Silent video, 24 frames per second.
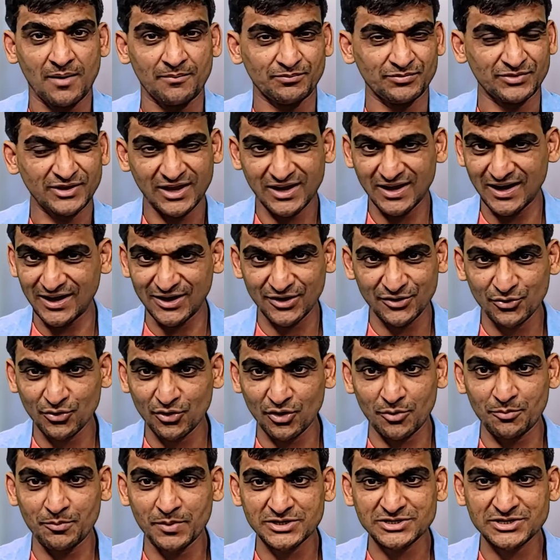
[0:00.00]
They really do
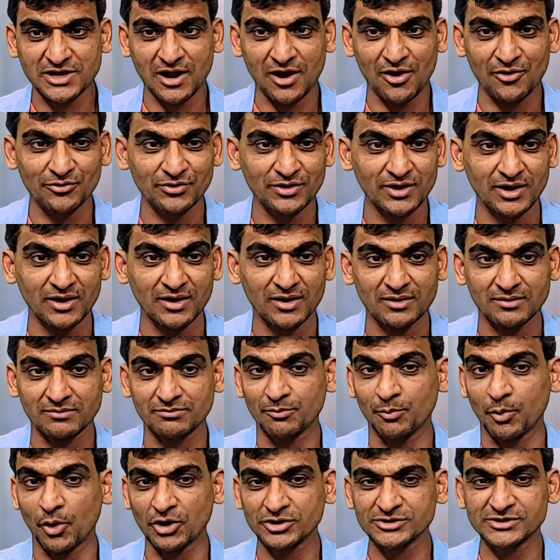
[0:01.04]
not bitch around their
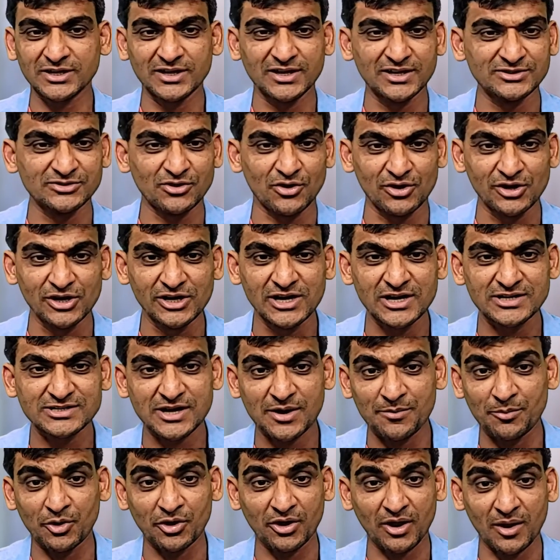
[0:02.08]
bosses or
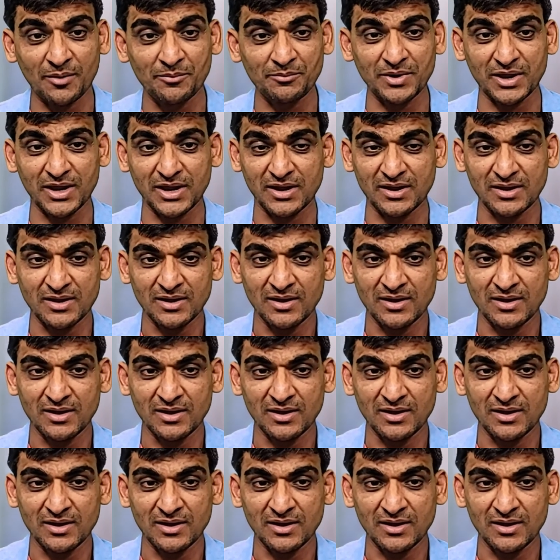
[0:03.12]
leadership or company.